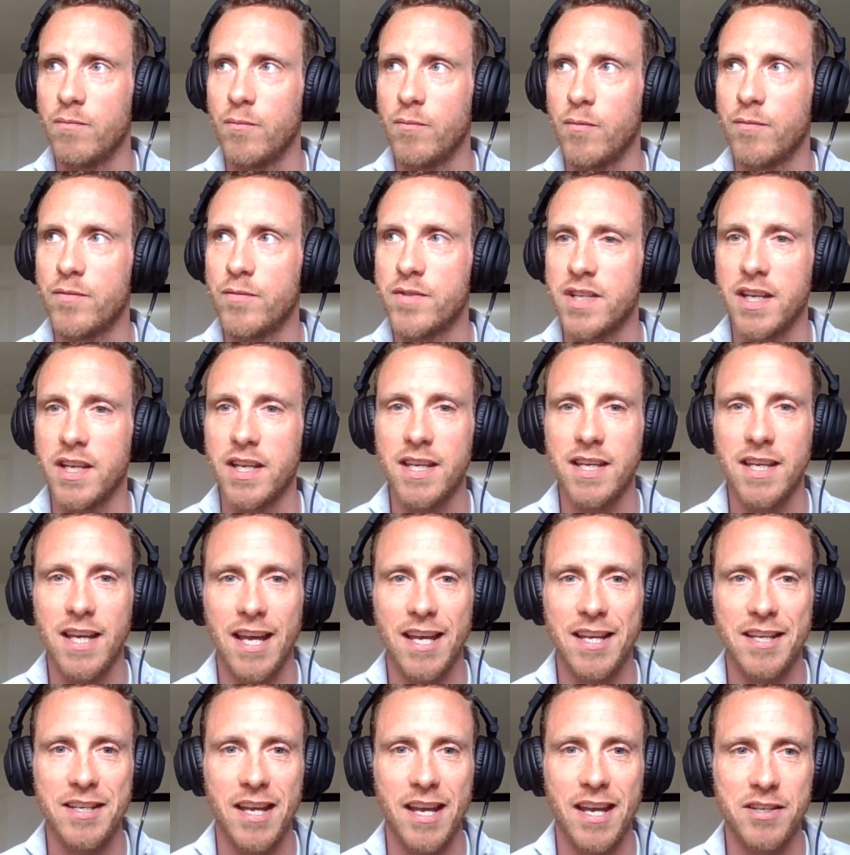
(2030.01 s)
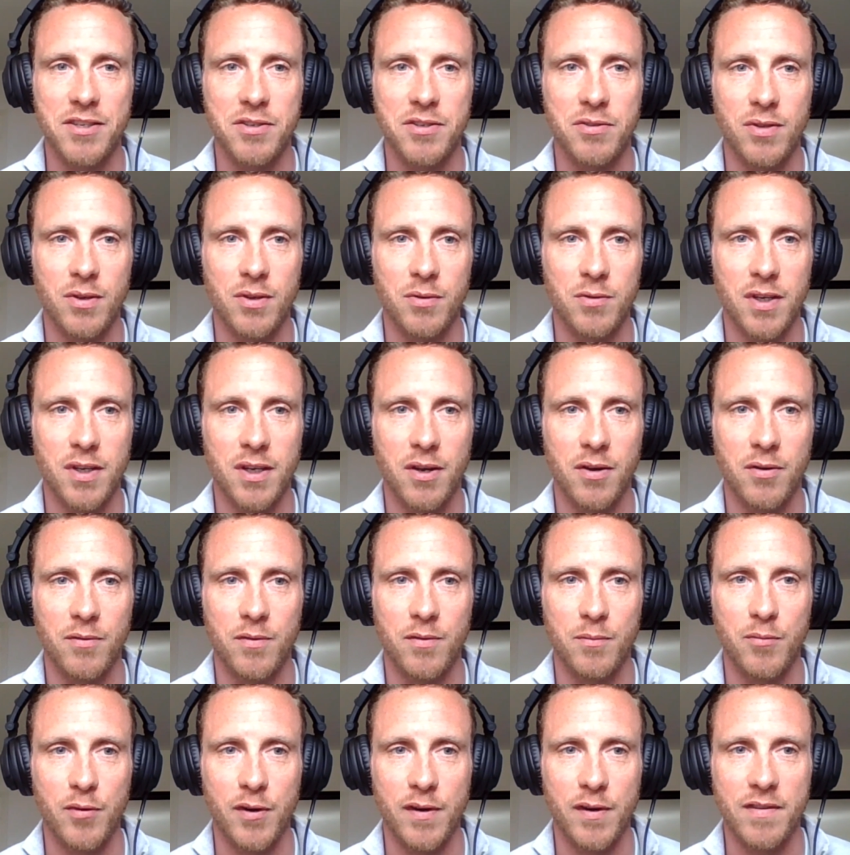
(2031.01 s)
obviously, as you'll know, Nichole,
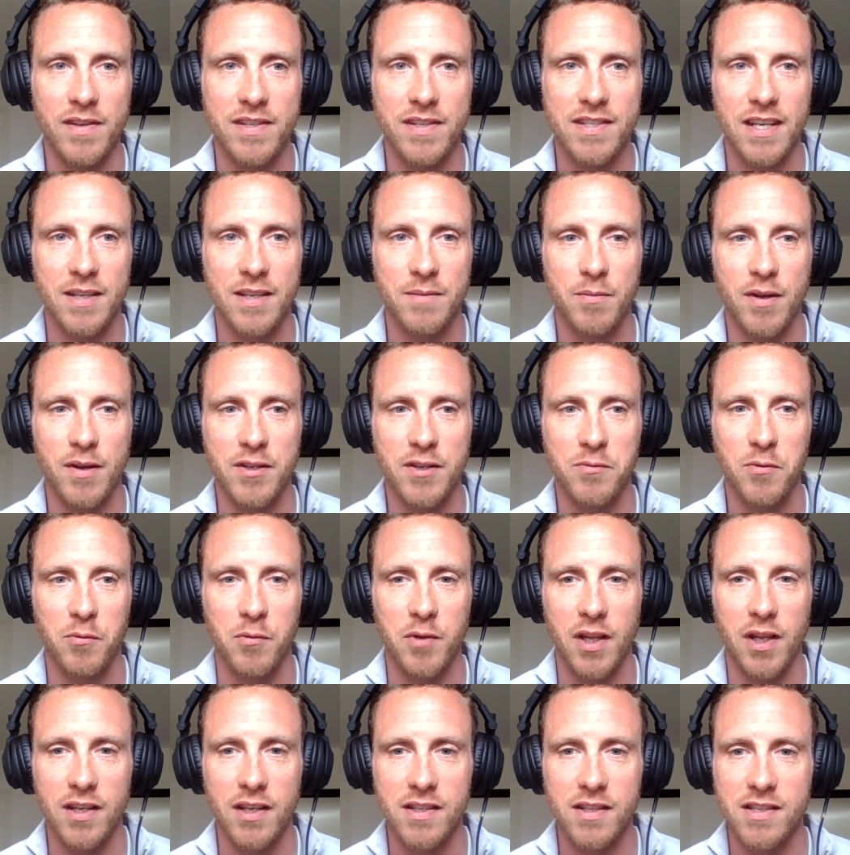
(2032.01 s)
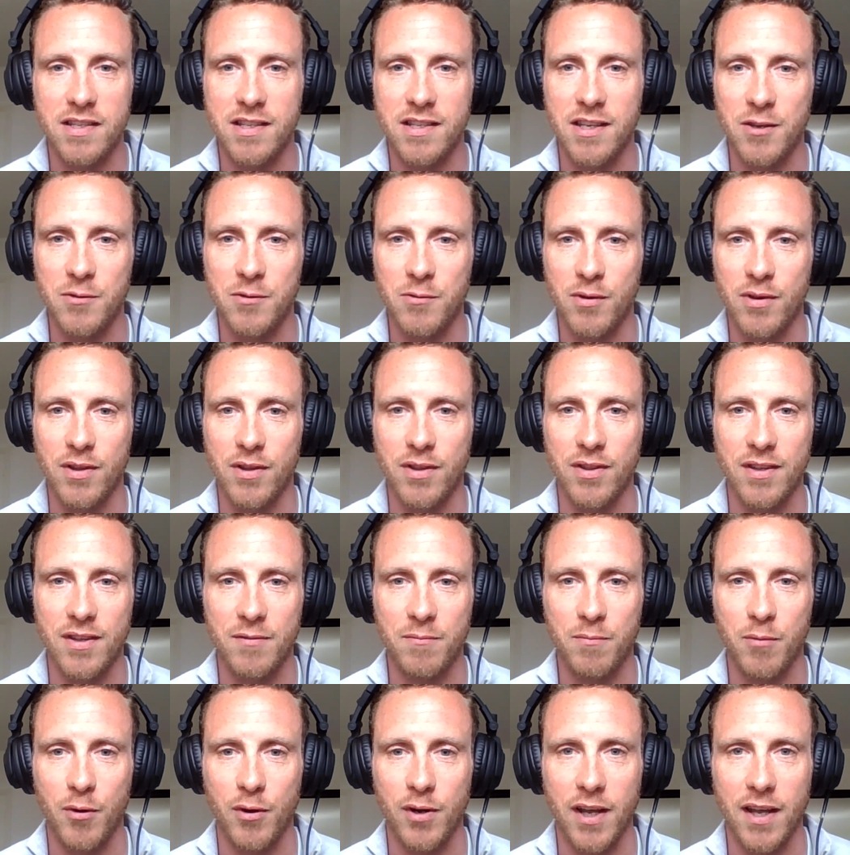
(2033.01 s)
from previous experience, what we like to do on this
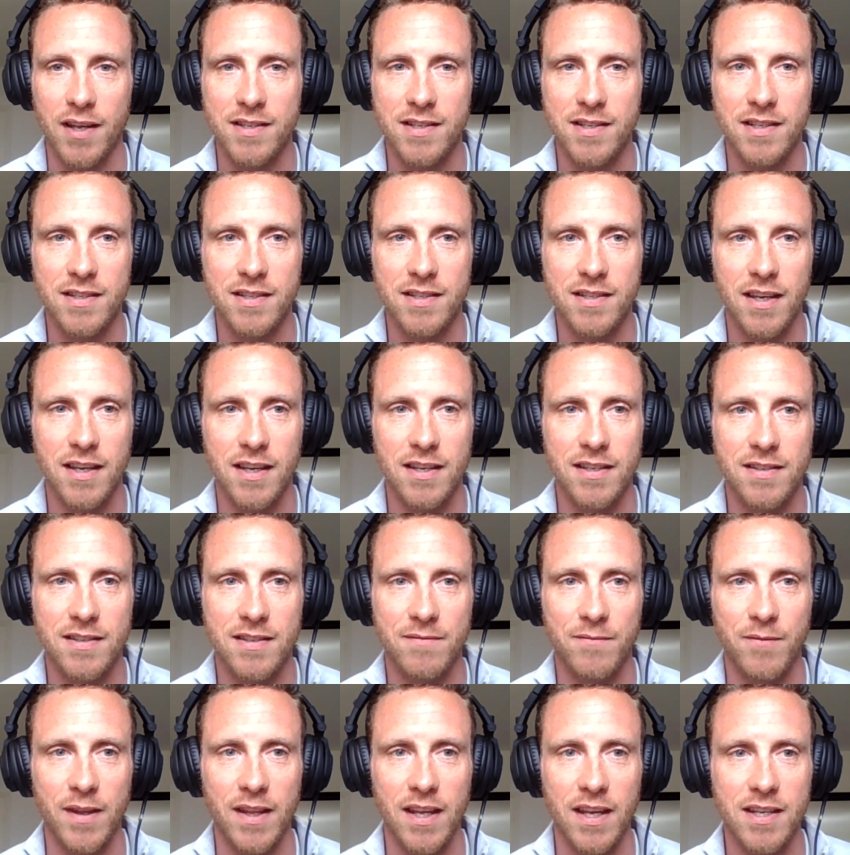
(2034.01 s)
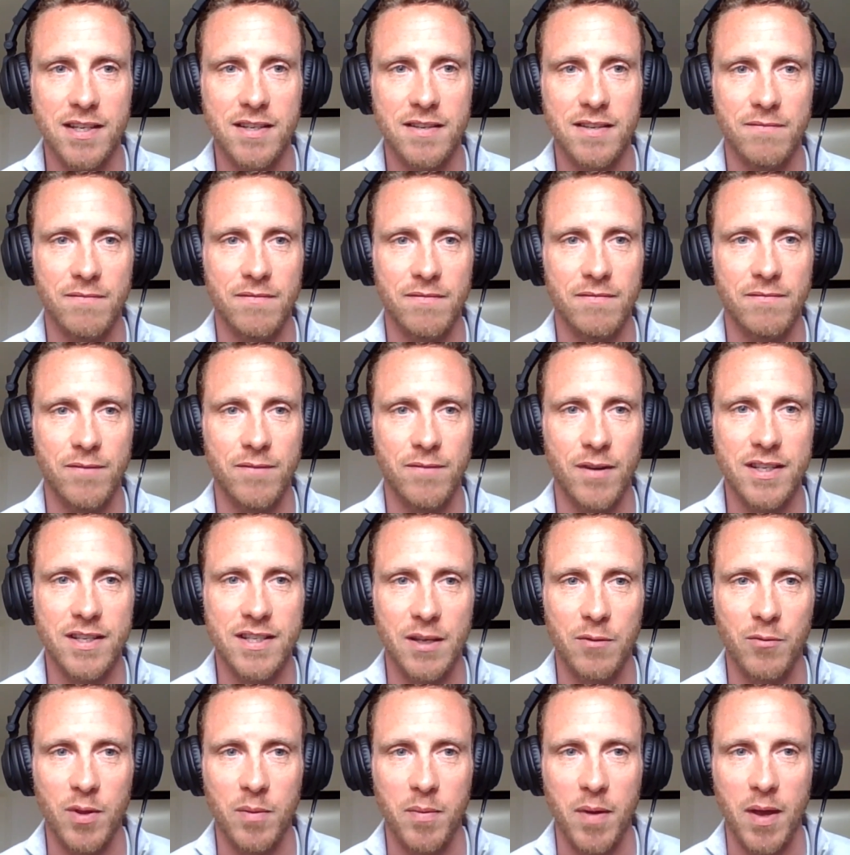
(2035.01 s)
podcast is finish
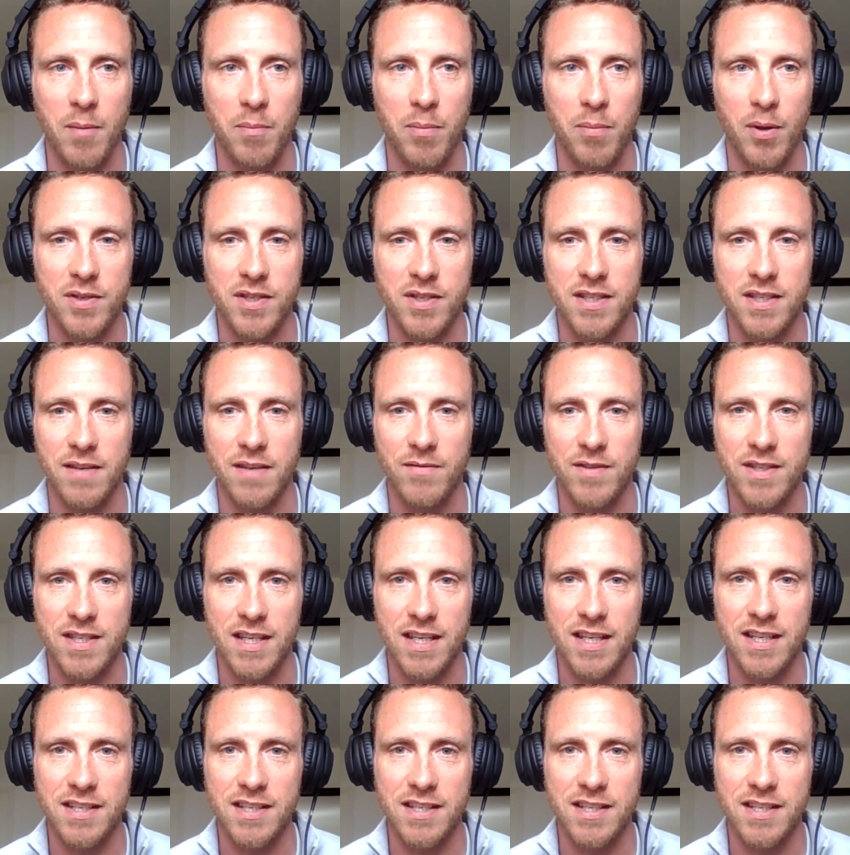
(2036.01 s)
firstly with a bit of positivity.